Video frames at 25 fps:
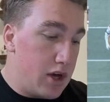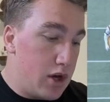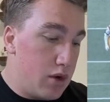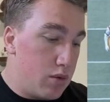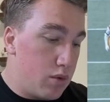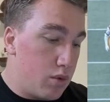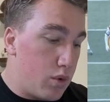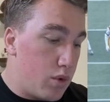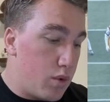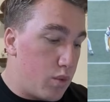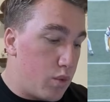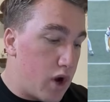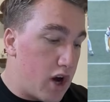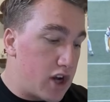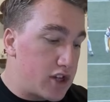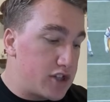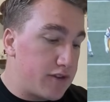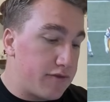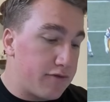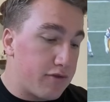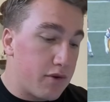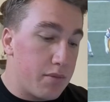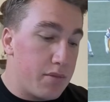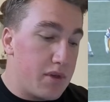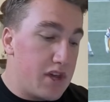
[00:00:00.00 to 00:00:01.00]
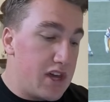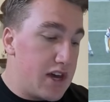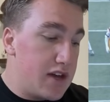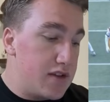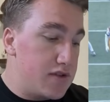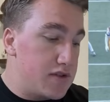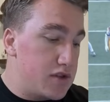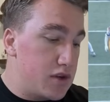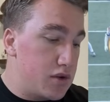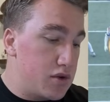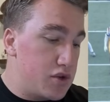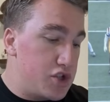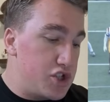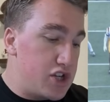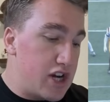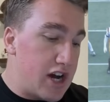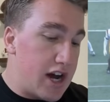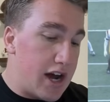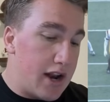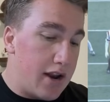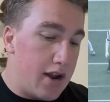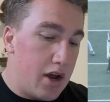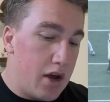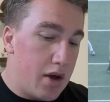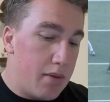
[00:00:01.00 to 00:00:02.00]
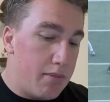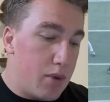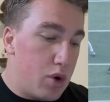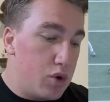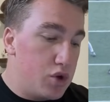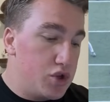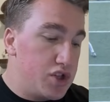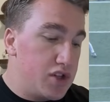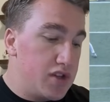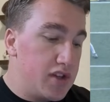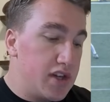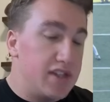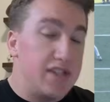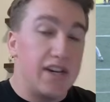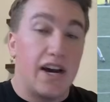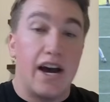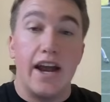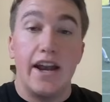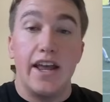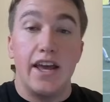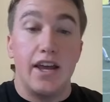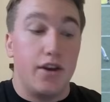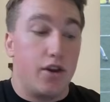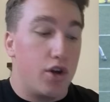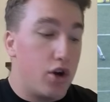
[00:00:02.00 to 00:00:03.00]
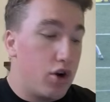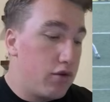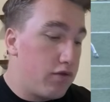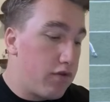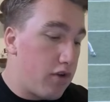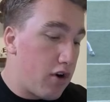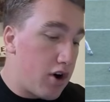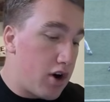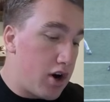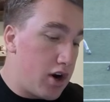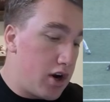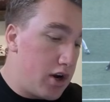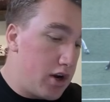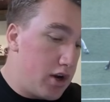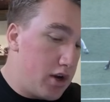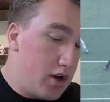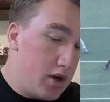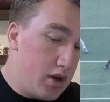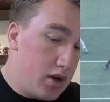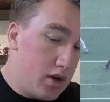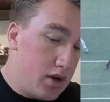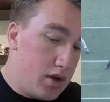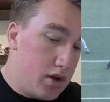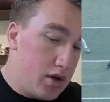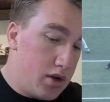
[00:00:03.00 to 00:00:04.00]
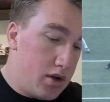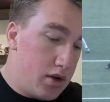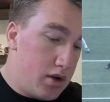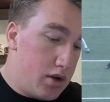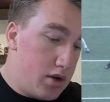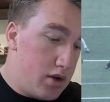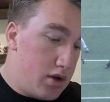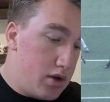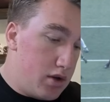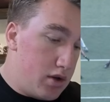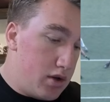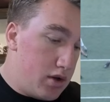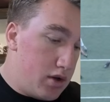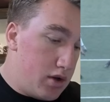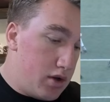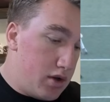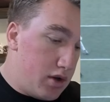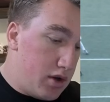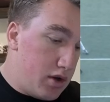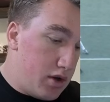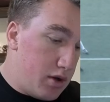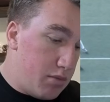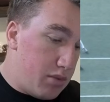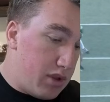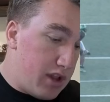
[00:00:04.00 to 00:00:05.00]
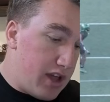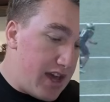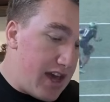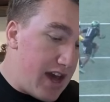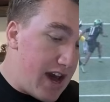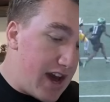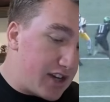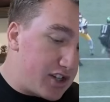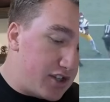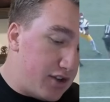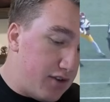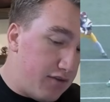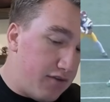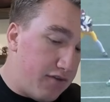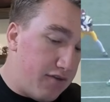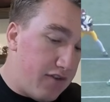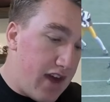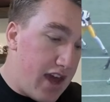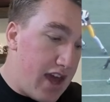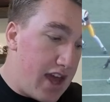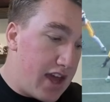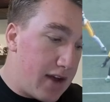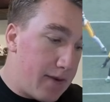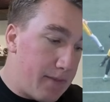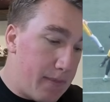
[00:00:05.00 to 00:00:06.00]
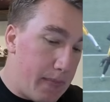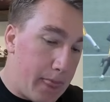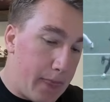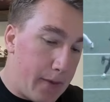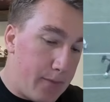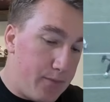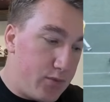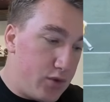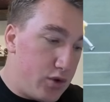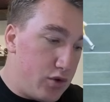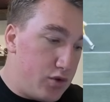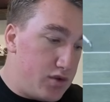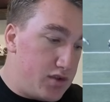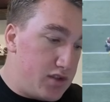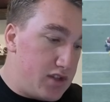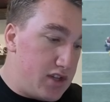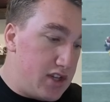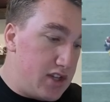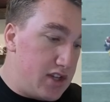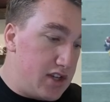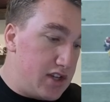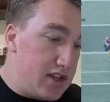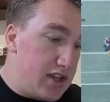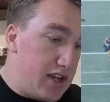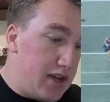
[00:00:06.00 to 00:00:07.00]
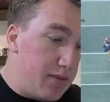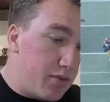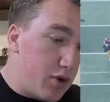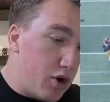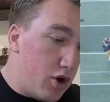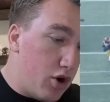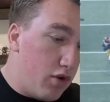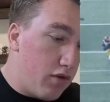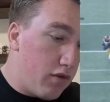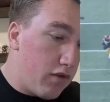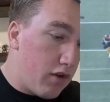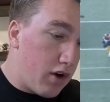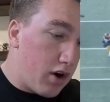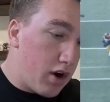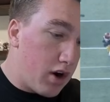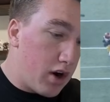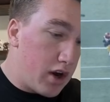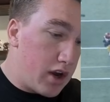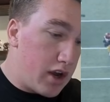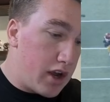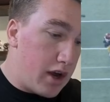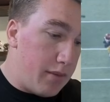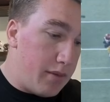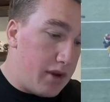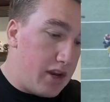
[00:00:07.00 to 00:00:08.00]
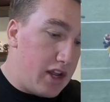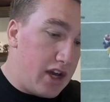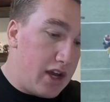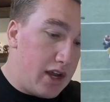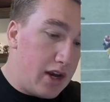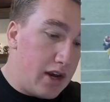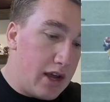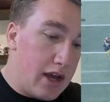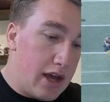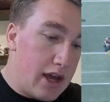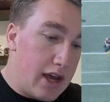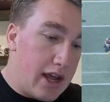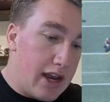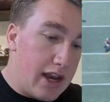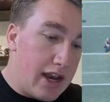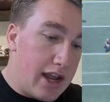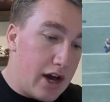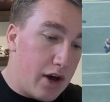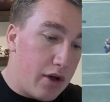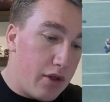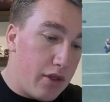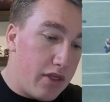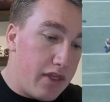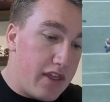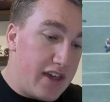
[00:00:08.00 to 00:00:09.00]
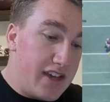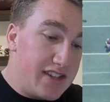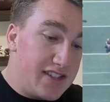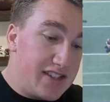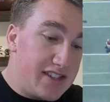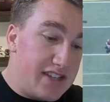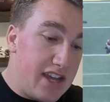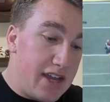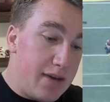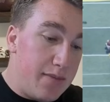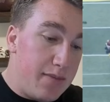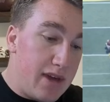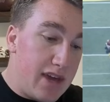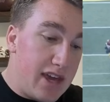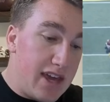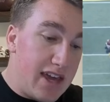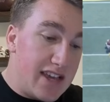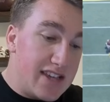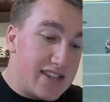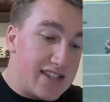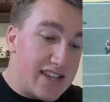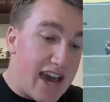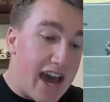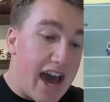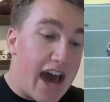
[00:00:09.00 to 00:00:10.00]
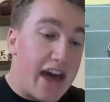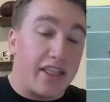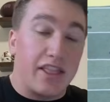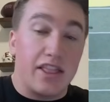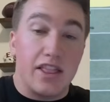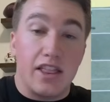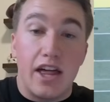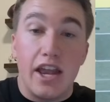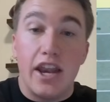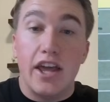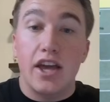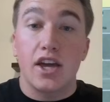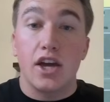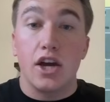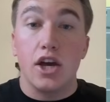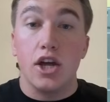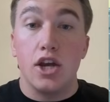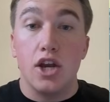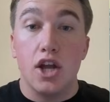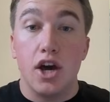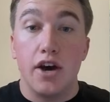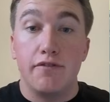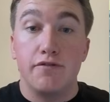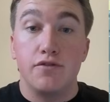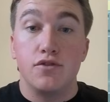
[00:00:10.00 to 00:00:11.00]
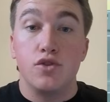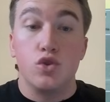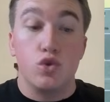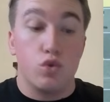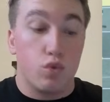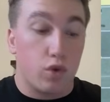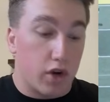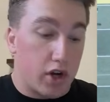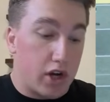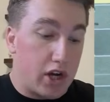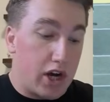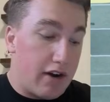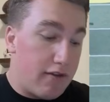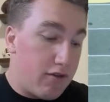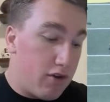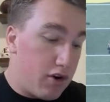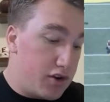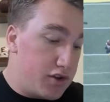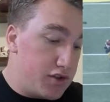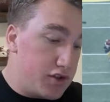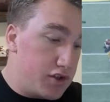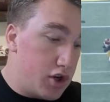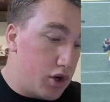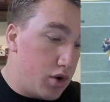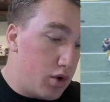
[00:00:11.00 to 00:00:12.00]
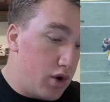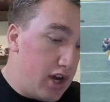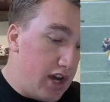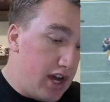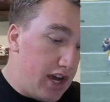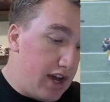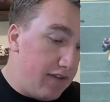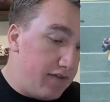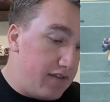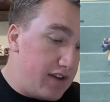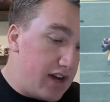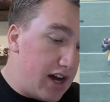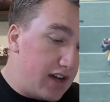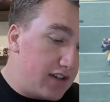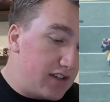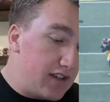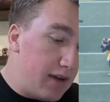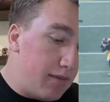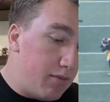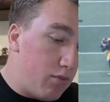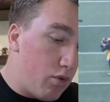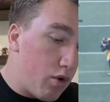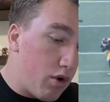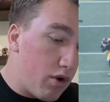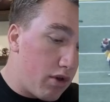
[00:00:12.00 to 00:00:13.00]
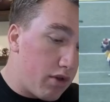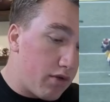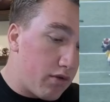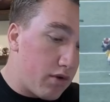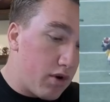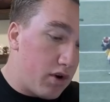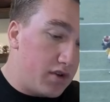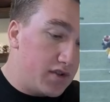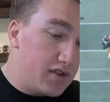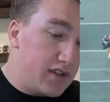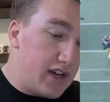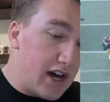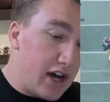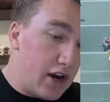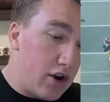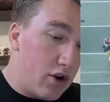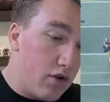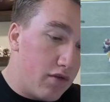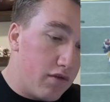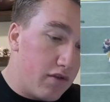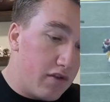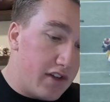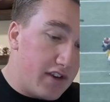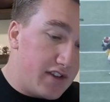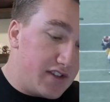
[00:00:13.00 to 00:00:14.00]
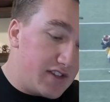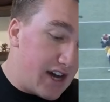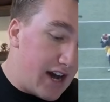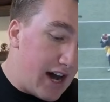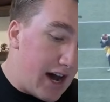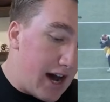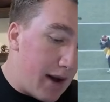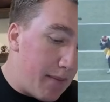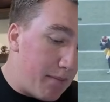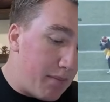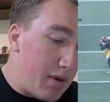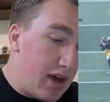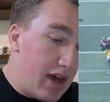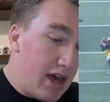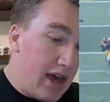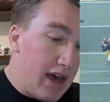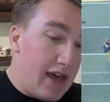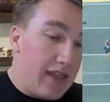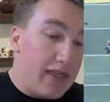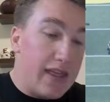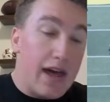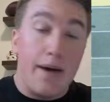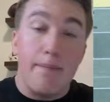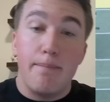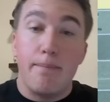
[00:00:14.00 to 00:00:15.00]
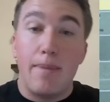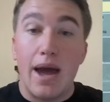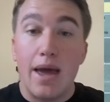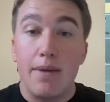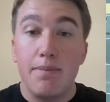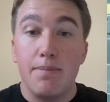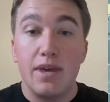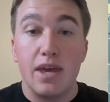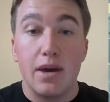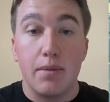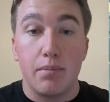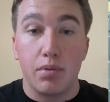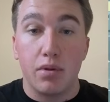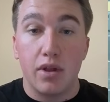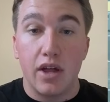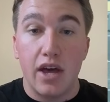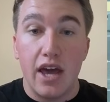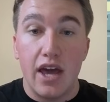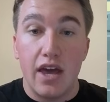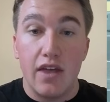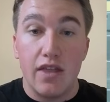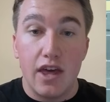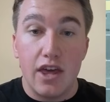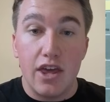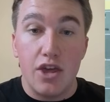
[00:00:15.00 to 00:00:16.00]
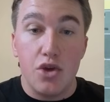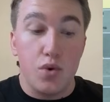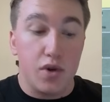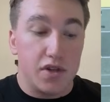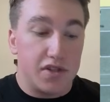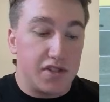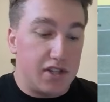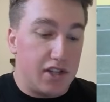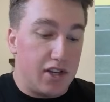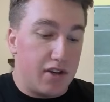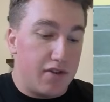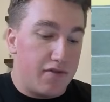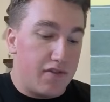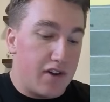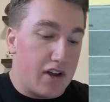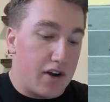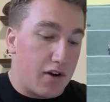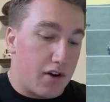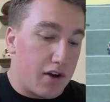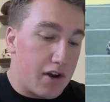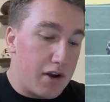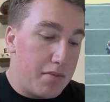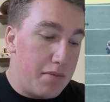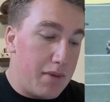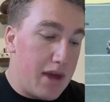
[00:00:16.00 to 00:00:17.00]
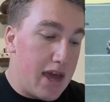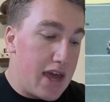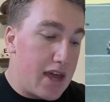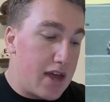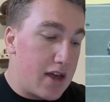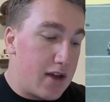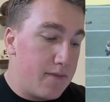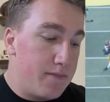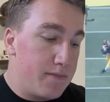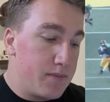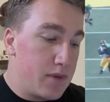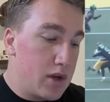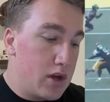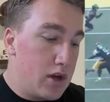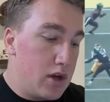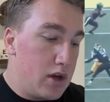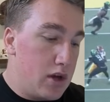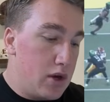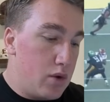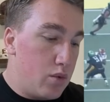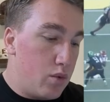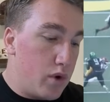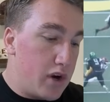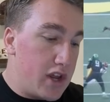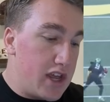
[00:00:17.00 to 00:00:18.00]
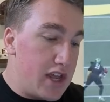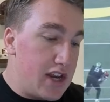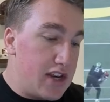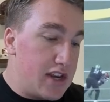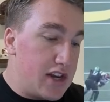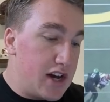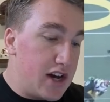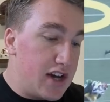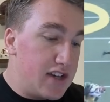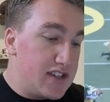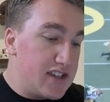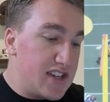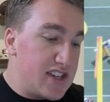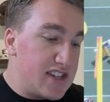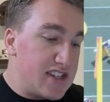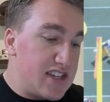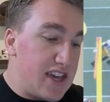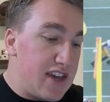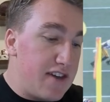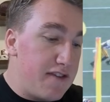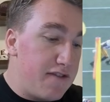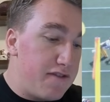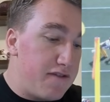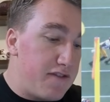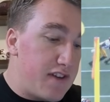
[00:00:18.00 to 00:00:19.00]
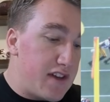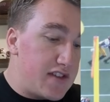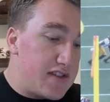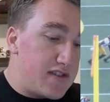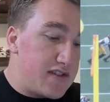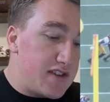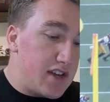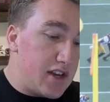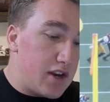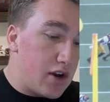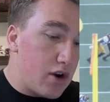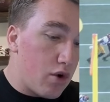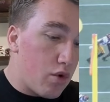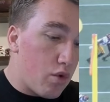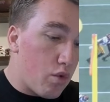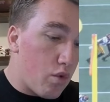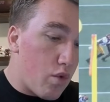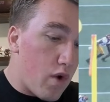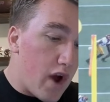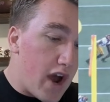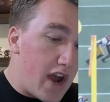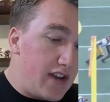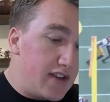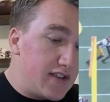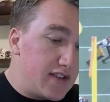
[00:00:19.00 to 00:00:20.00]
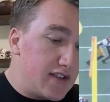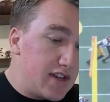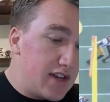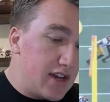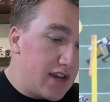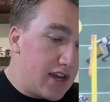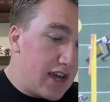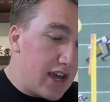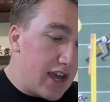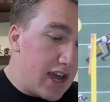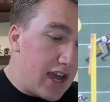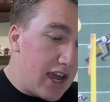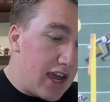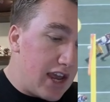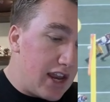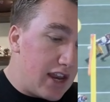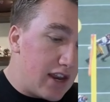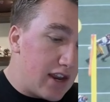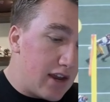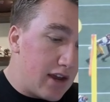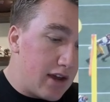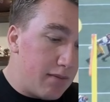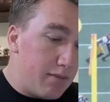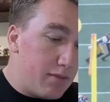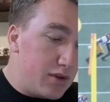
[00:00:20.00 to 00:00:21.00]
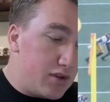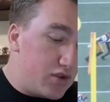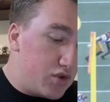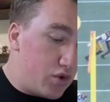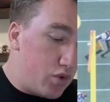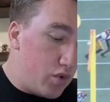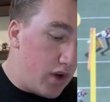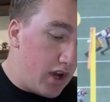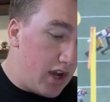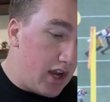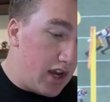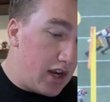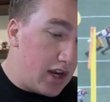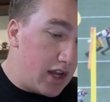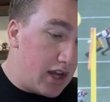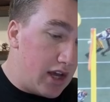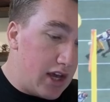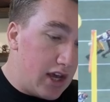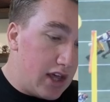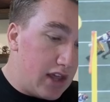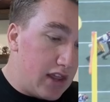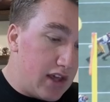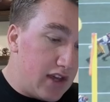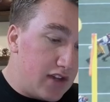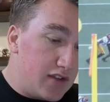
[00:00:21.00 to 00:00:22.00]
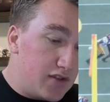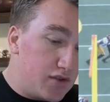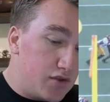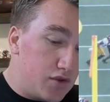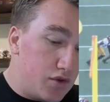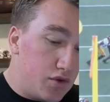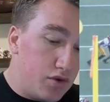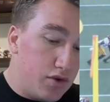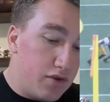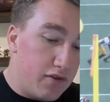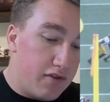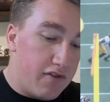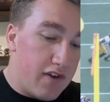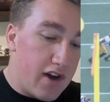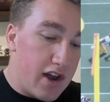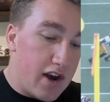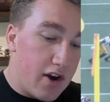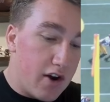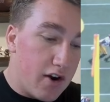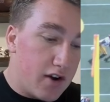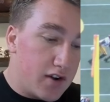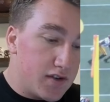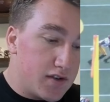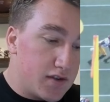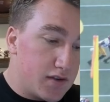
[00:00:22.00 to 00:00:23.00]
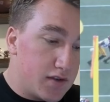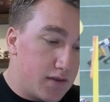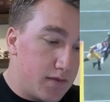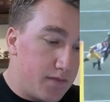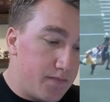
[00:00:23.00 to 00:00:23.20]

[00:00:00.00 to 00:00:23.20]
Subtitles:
We'll watch it from the end zone shot. Motion the tight end over. Play action fake. You see the deep over coming in. Now, this DB is athletic enough to recover. So if Dante Moore throws that over the top, that might be a play that USC defender can make. What he does is he fits it right in between these 2 defenders.